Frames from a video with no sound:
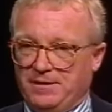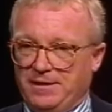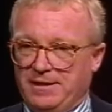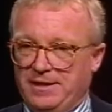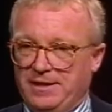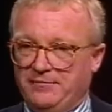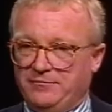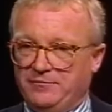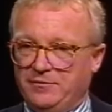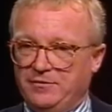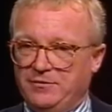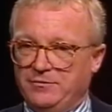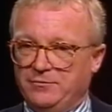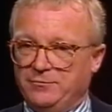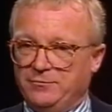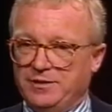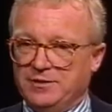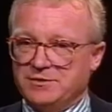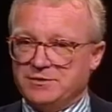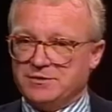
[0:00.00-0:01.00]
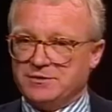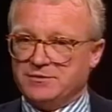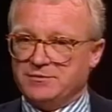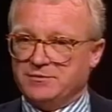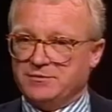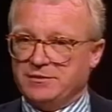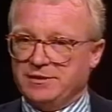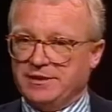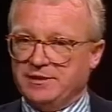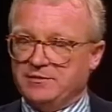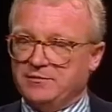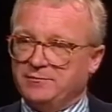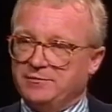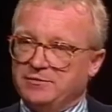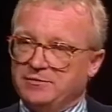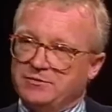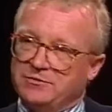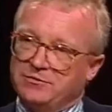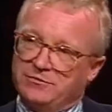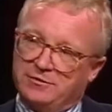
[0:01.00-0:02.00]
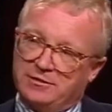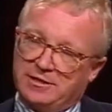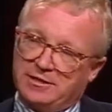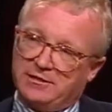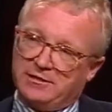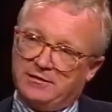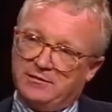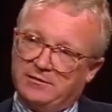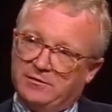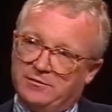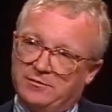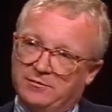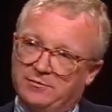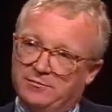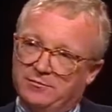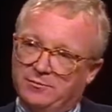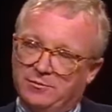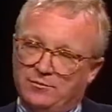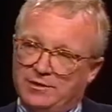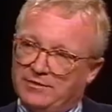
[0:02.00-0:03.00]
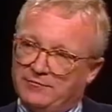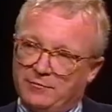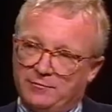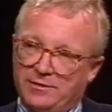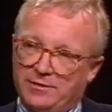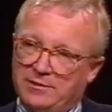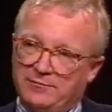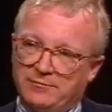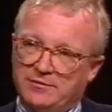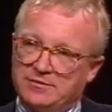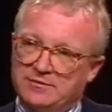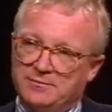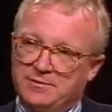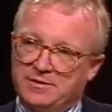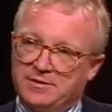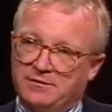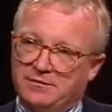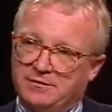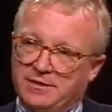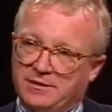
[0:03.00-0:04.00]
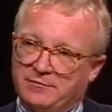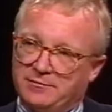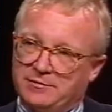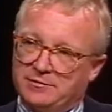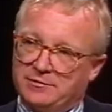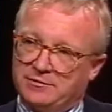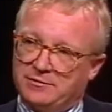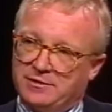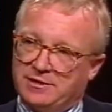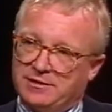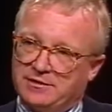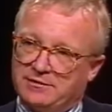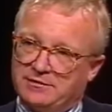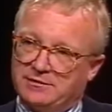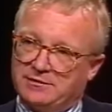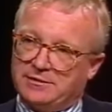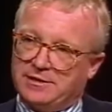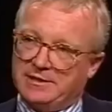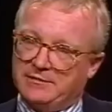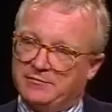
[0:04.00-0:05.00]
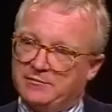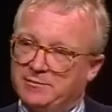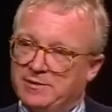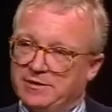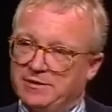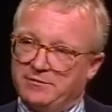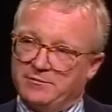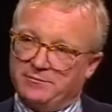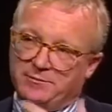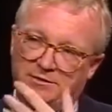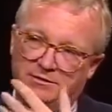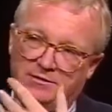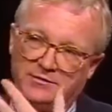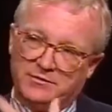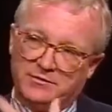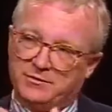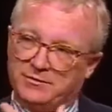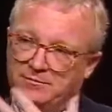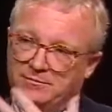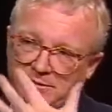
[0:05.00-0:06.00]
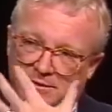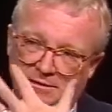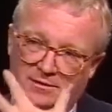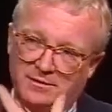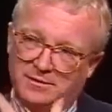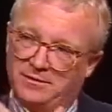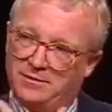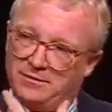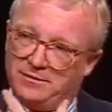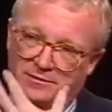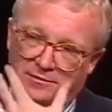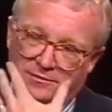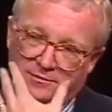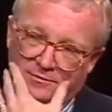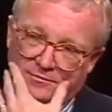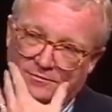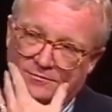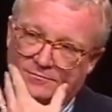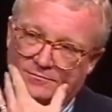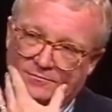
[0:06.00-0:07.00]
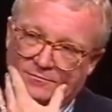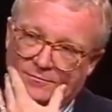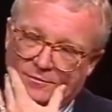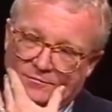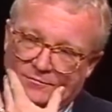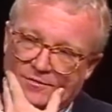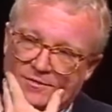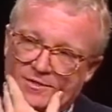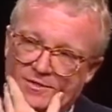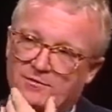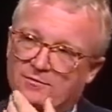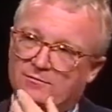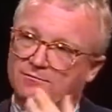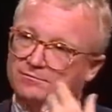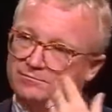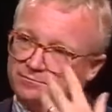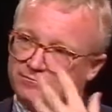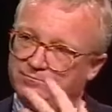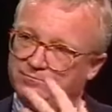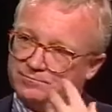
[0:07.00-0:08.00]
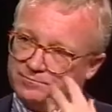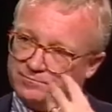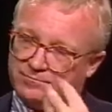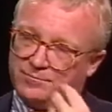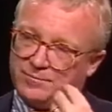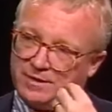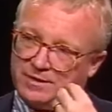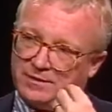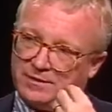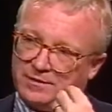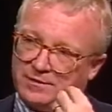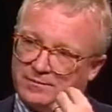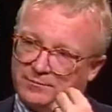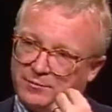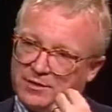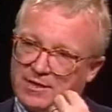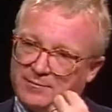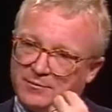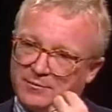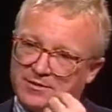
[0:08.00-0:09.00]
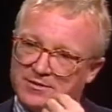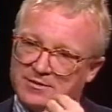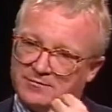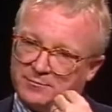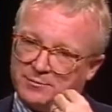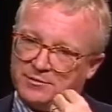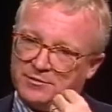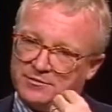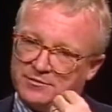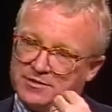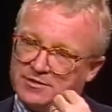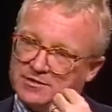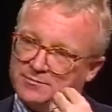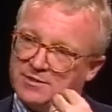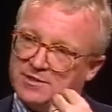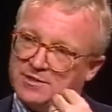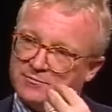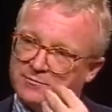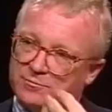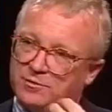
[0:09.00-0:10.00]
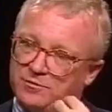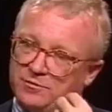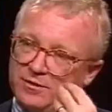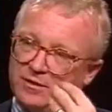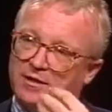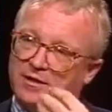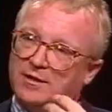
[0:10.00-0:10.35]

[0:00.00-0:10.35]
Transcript: after you reach a certain age of maturity, you will never be able to speak a language like a native speaker, because your physical properties of producing speech will